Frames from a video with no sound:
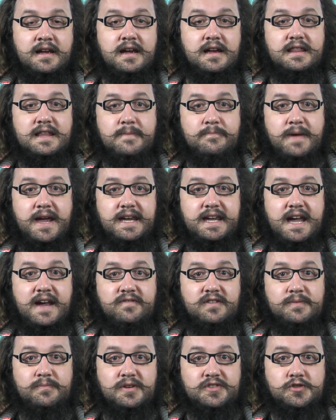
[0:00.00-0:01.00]
that make
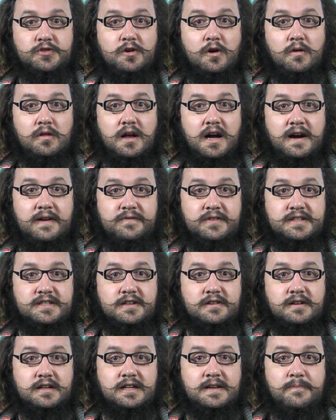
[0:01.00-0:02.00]
every patrol
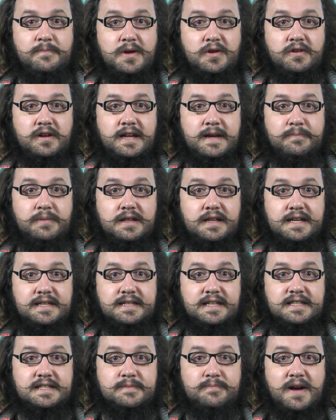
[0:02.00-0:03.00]
officer a community
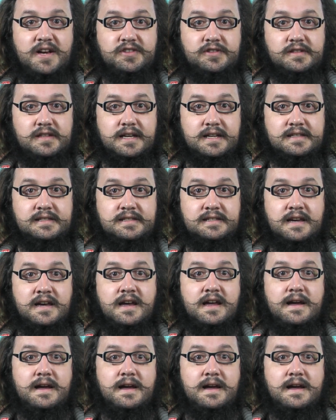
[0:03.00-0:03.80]
policing specialist,